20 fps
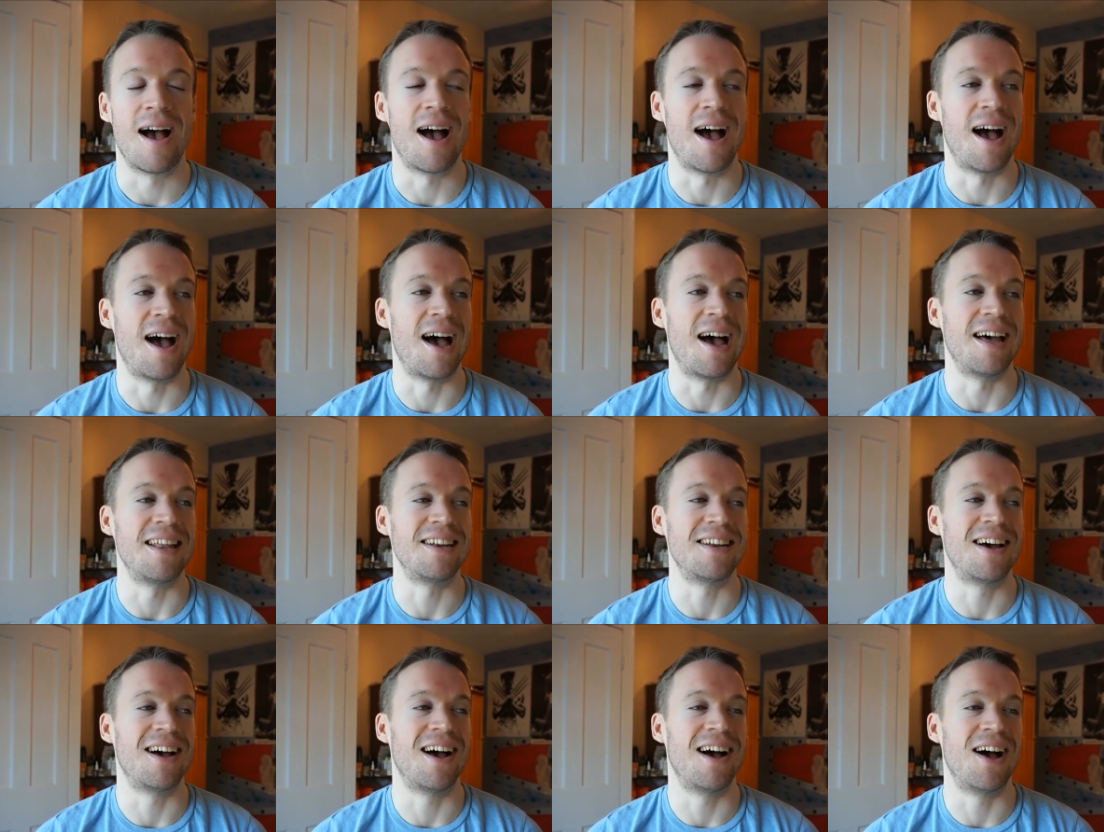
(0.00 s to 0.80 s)

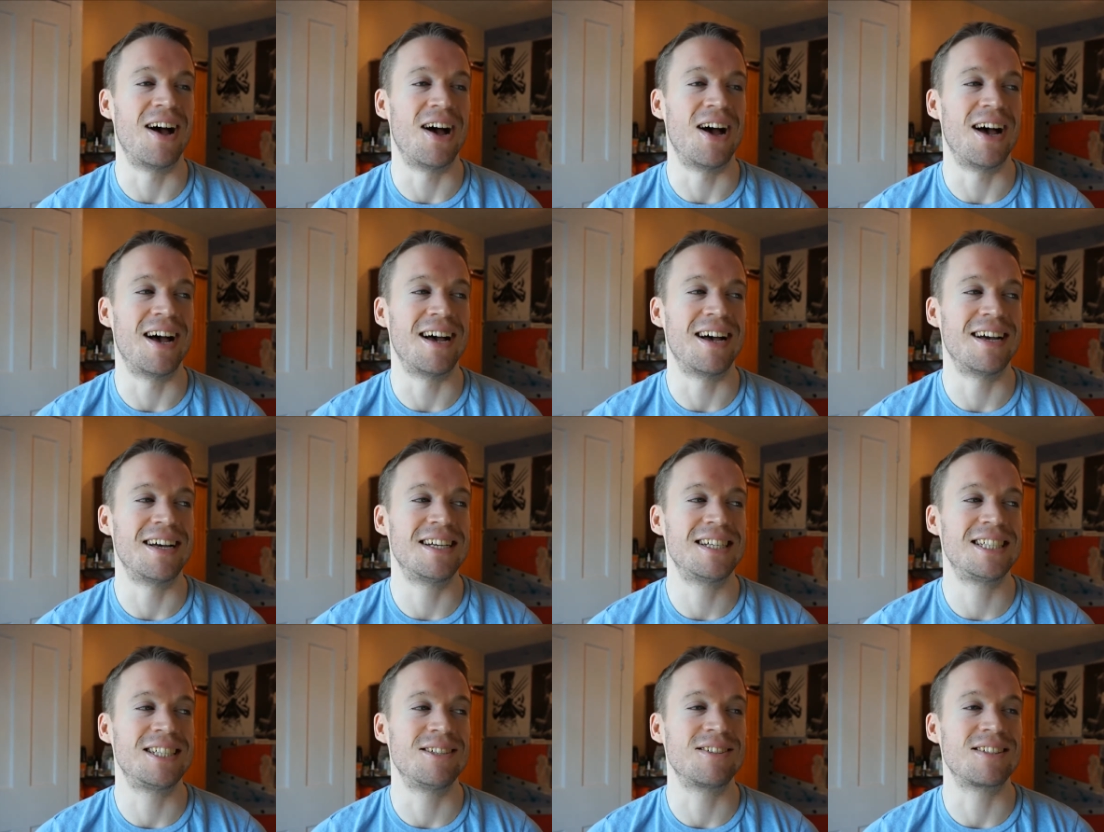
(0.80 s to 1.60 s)
and
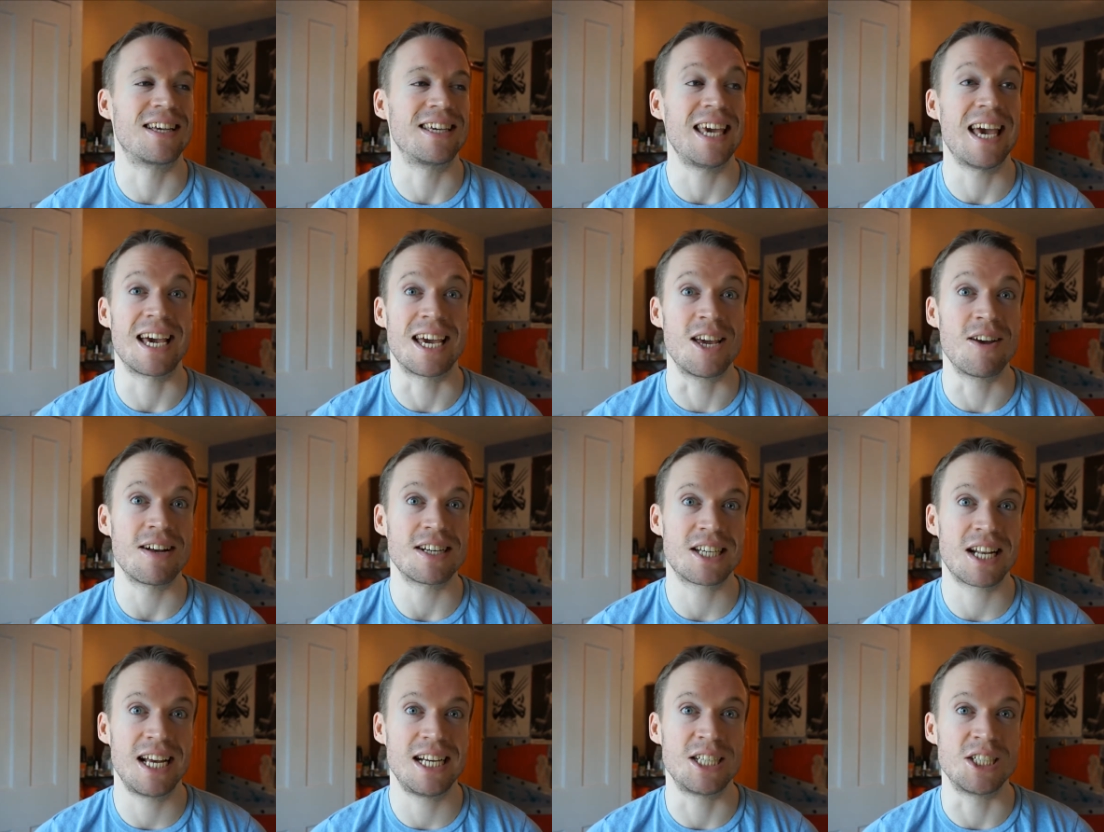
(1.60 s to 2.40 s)
uh, she was like, yeah,
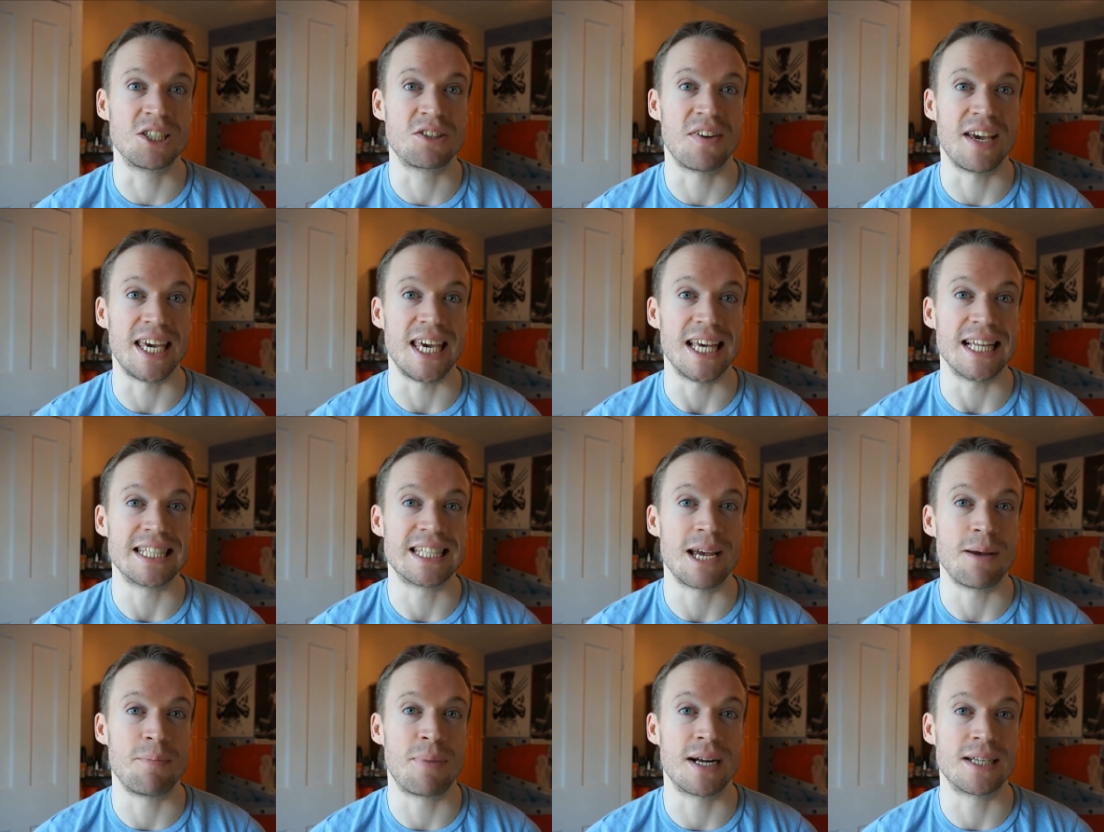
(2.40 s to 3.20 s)
congratulations for eating
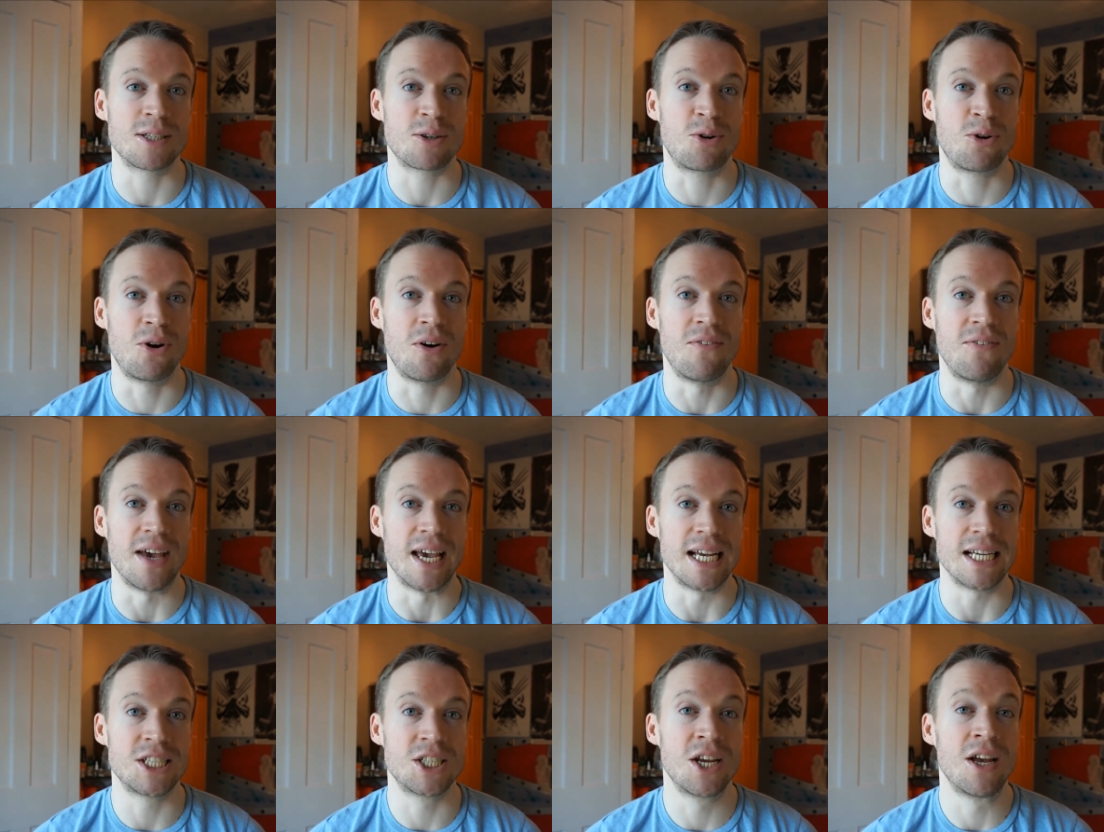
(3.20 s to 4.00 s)
ten pounds of
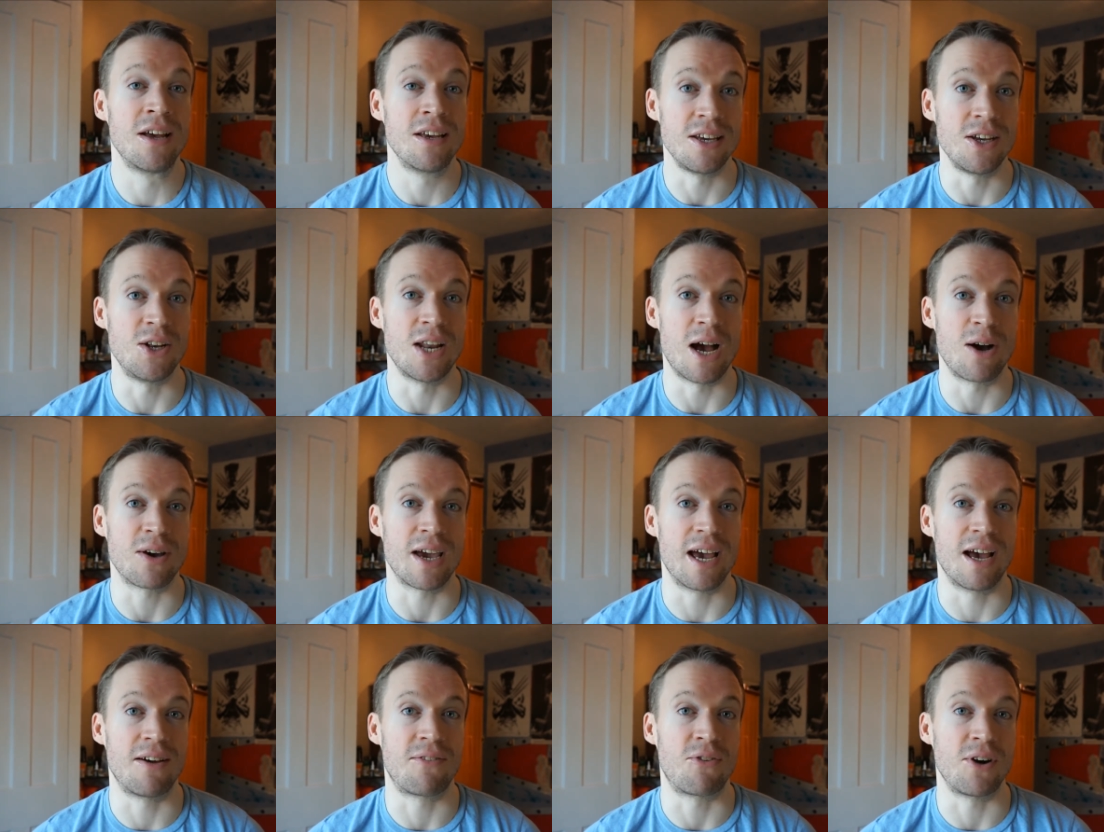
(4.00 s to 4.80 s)
crawfish, you now
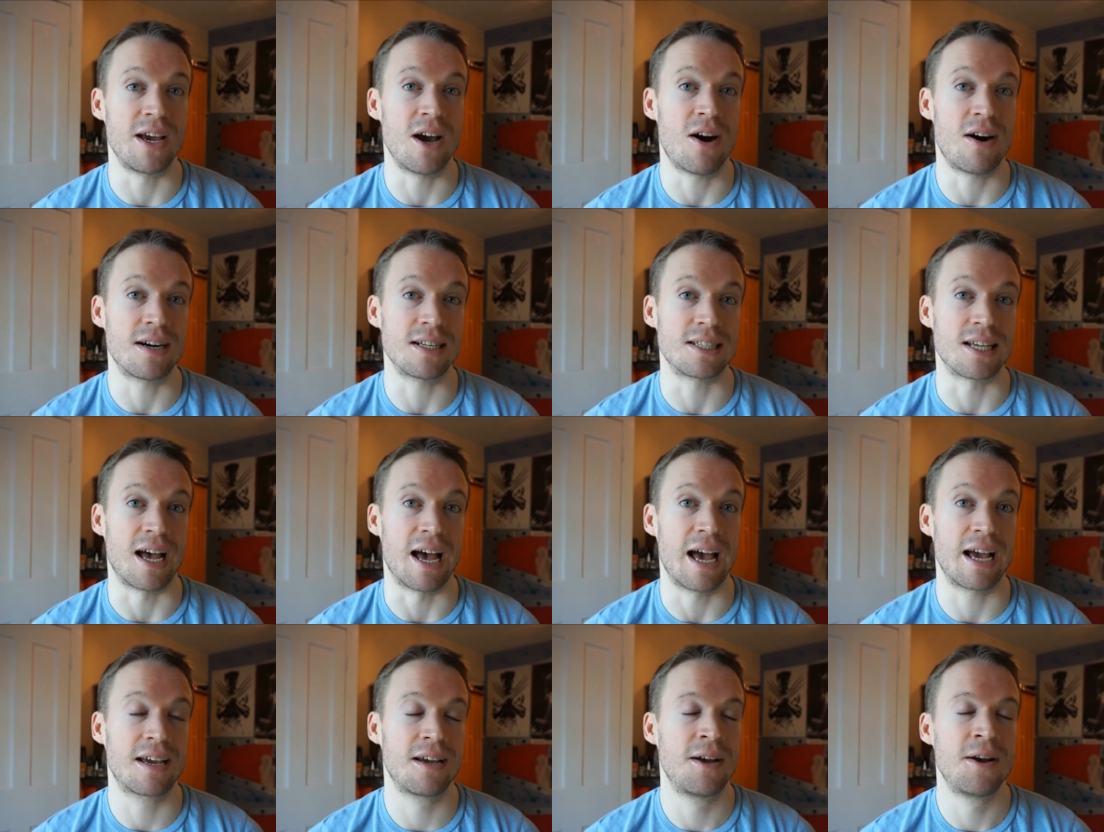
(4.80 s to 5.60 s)
get a free heart
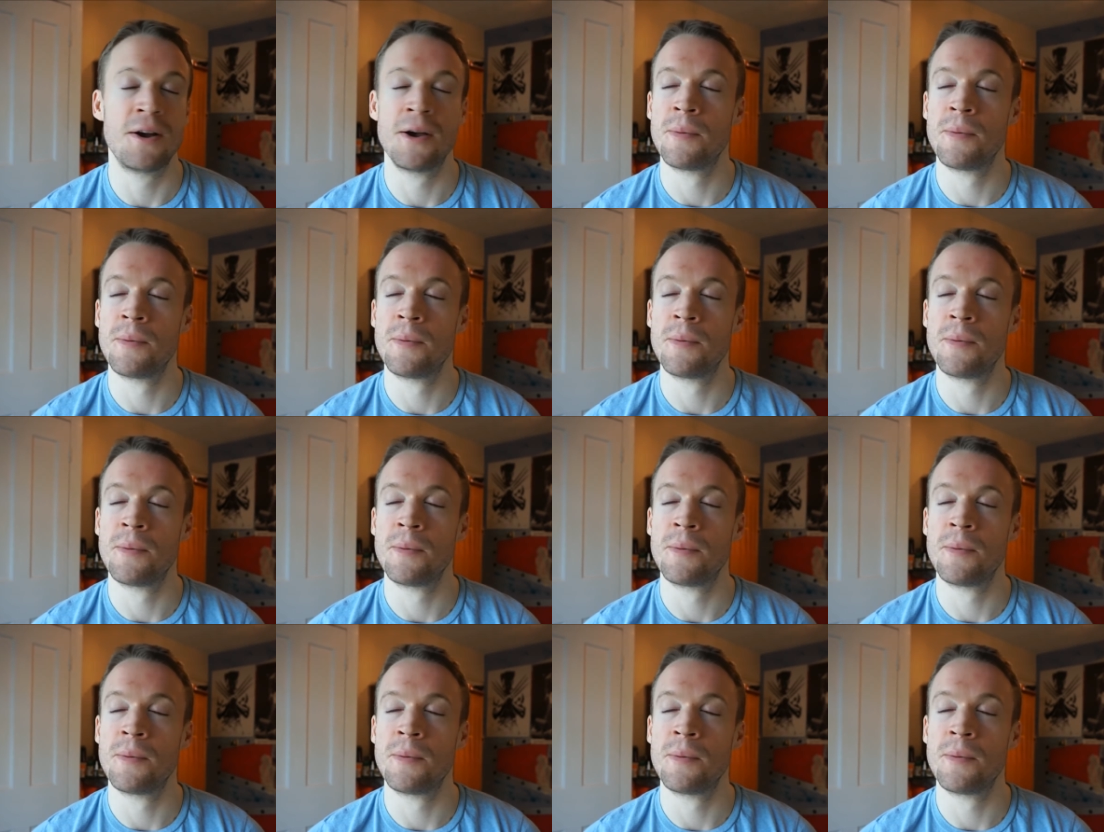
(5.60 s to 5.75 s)
attack.